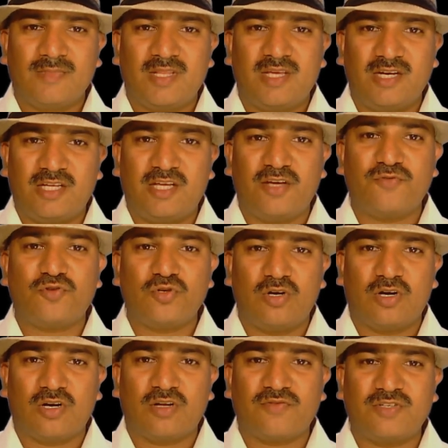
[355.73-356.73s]
It gives you a
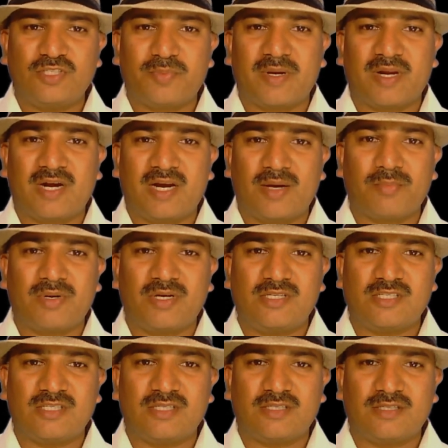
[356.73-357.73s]
lot of inspect and adapt
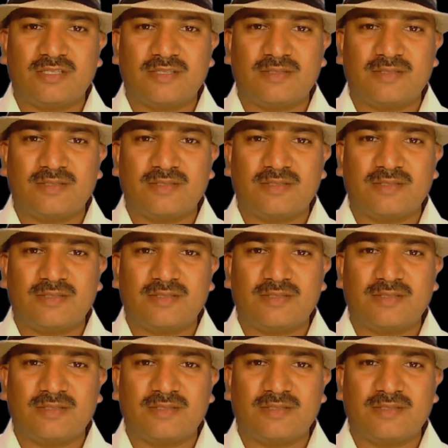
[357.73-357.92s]
mindset.